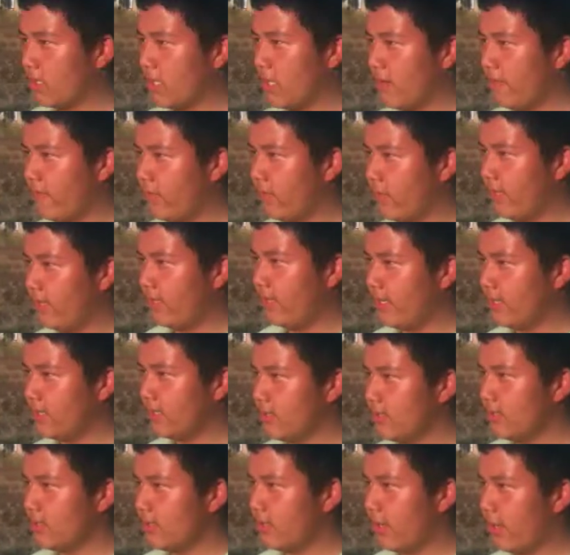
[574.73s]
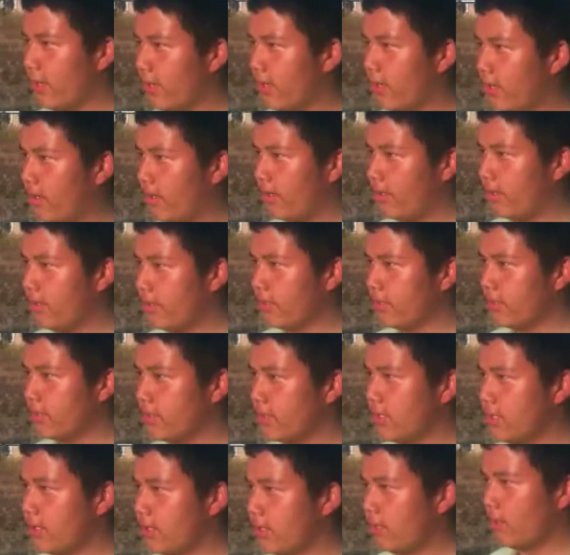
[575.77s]
Nevertheless, there are honors
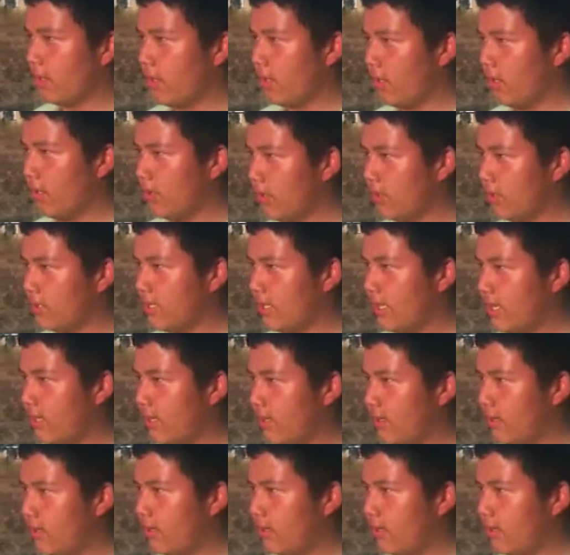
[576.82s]
due all the dead.